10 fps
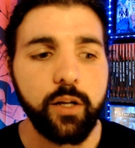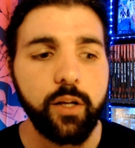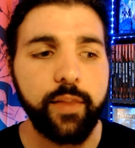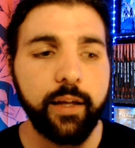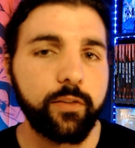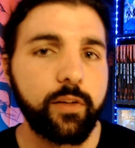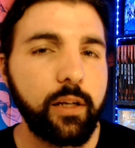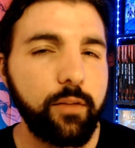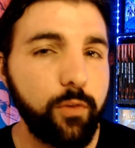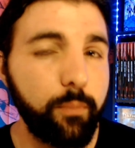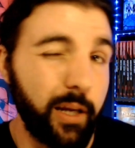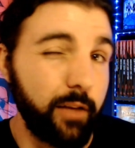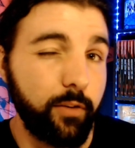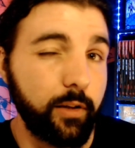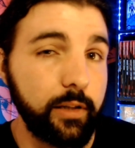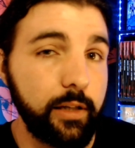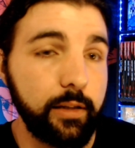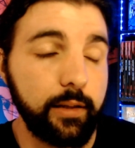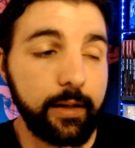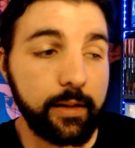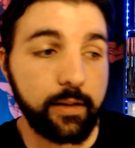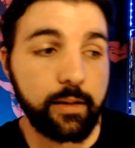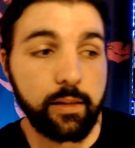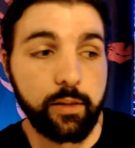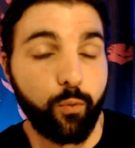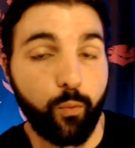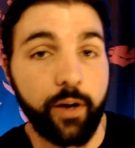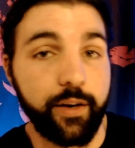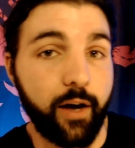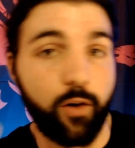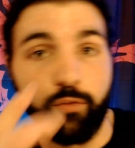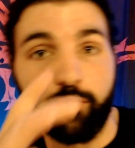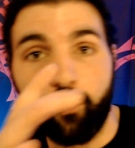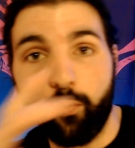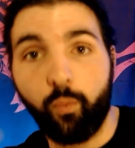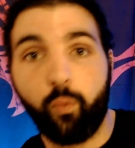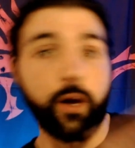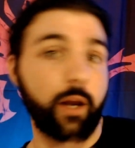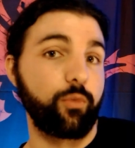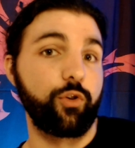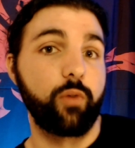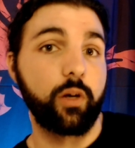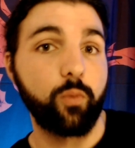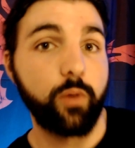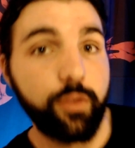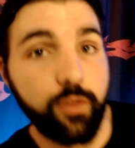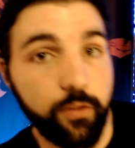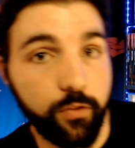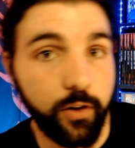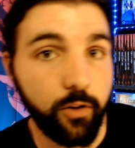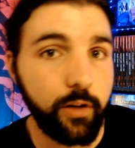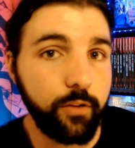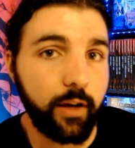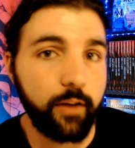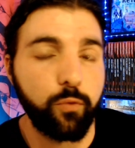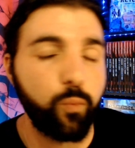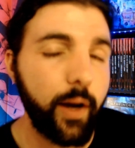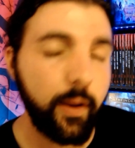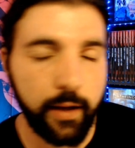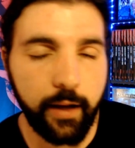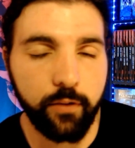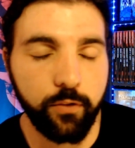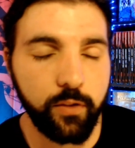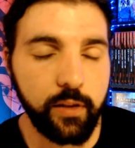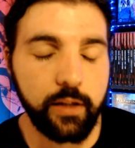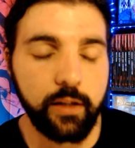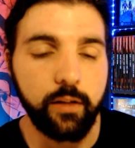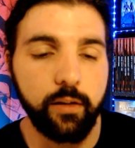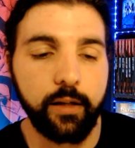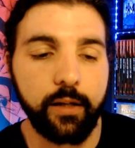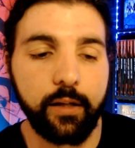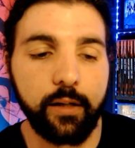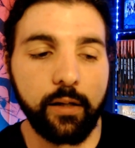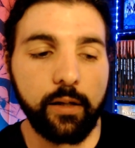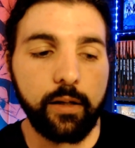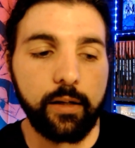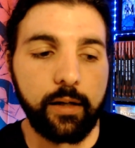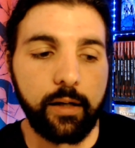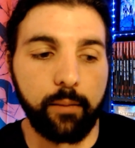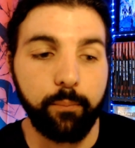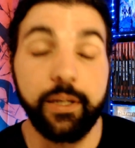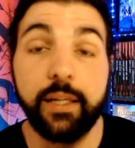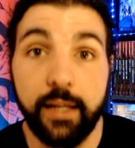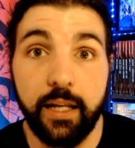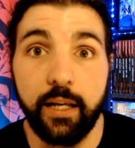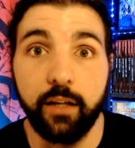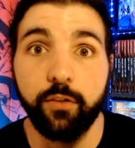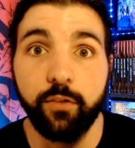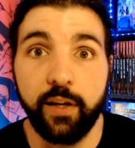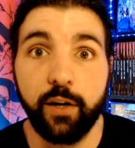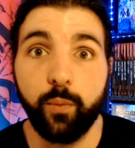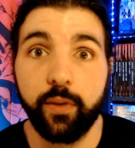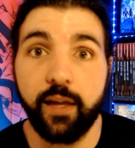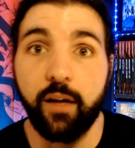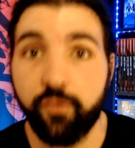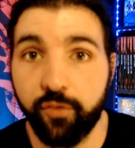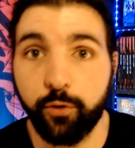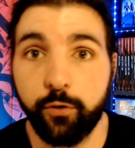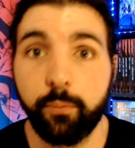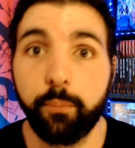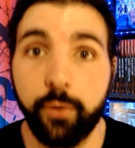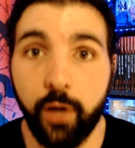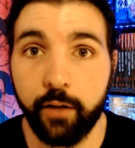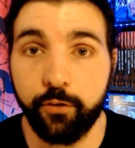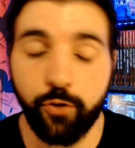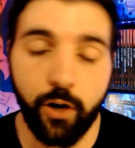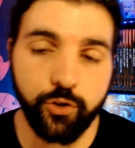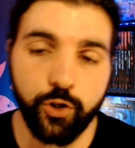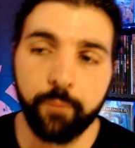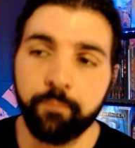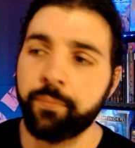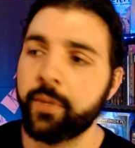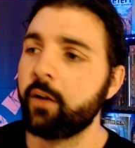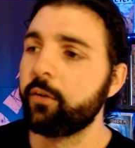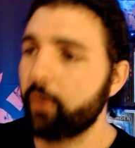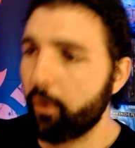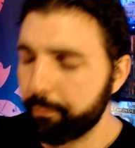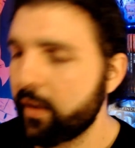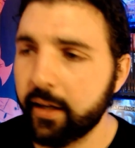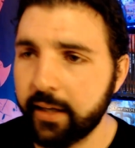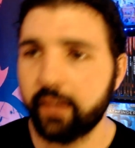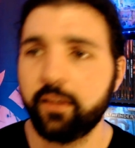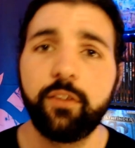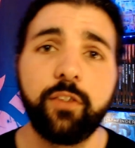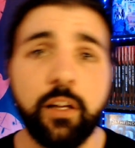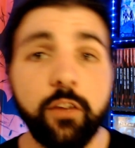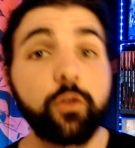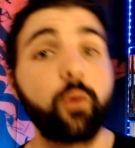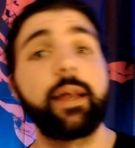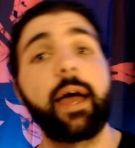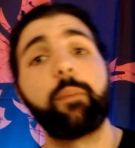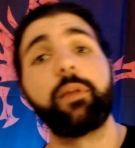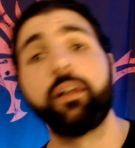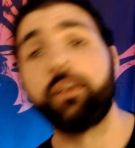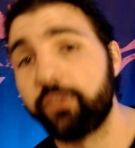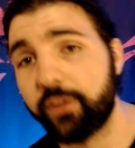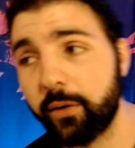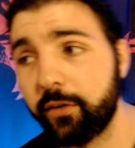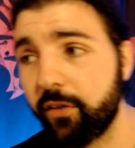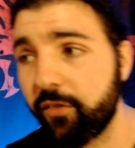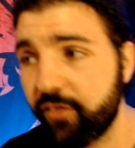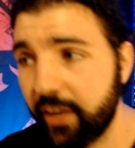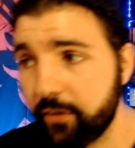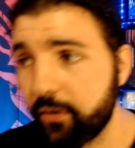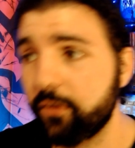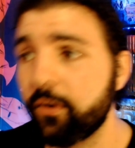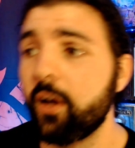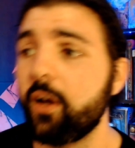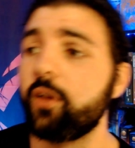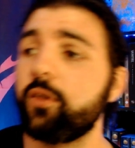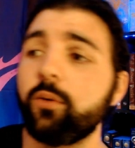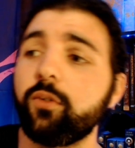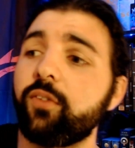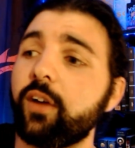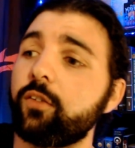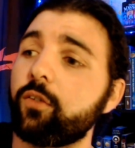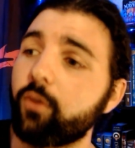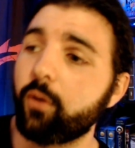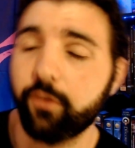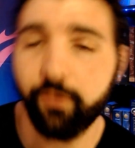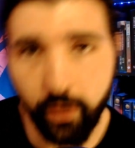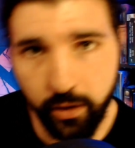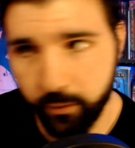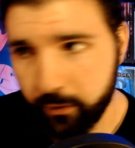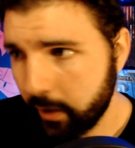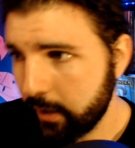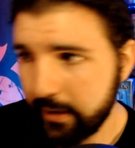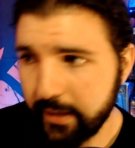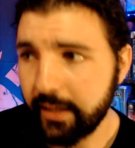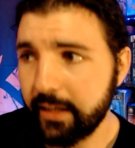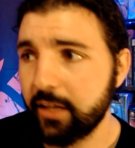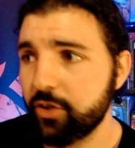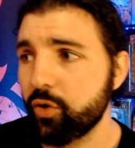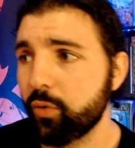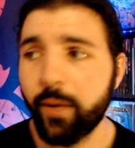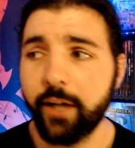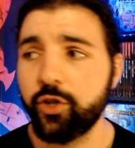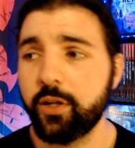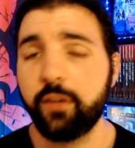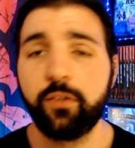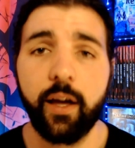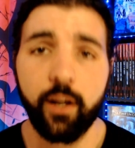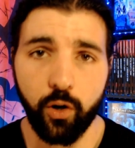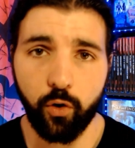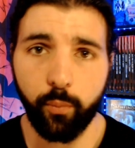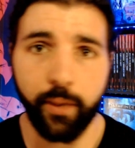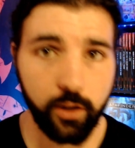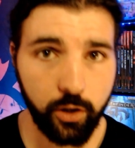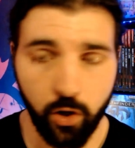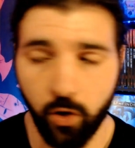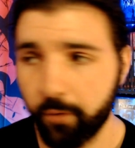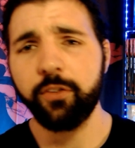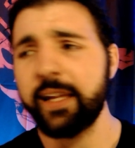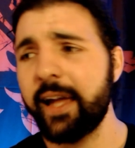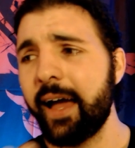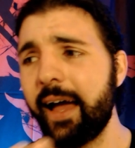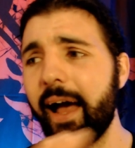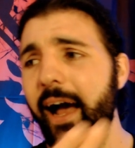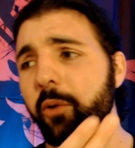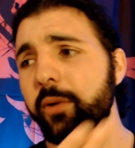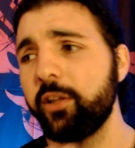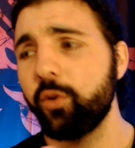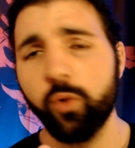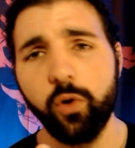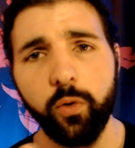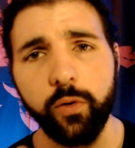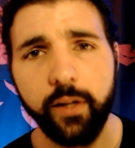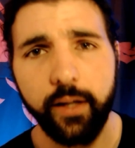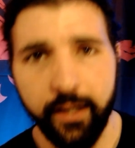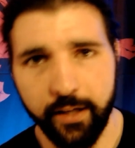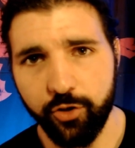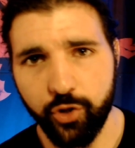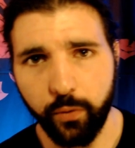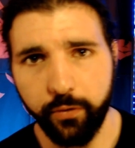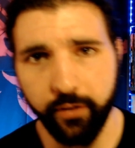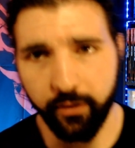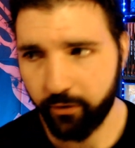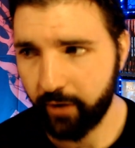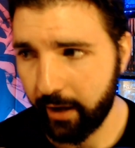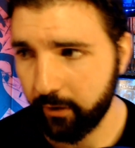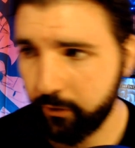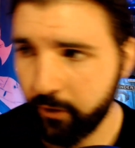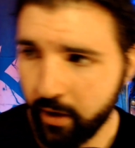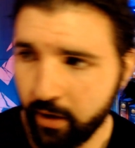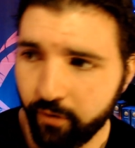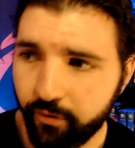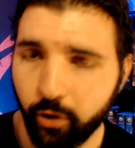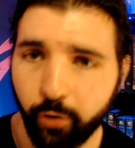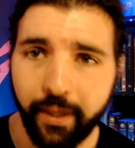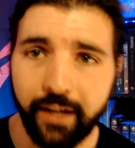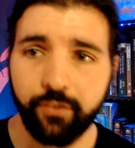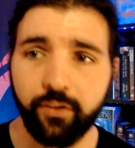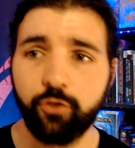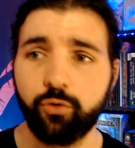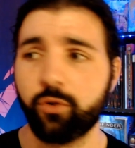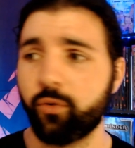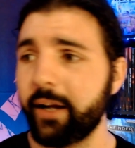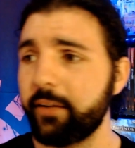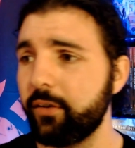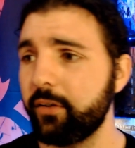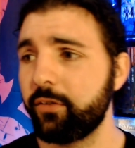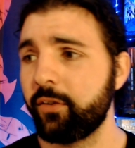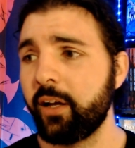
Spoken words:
That's going to give you basically like the rundown of what I'm doing with this series, as well as the beginnings there with that first plot structure. So again, this is going to happen in a series of phases. Those phases are as follows: the initial wretchedness at home and the call, the out in the world initial success, followed by a central crisis,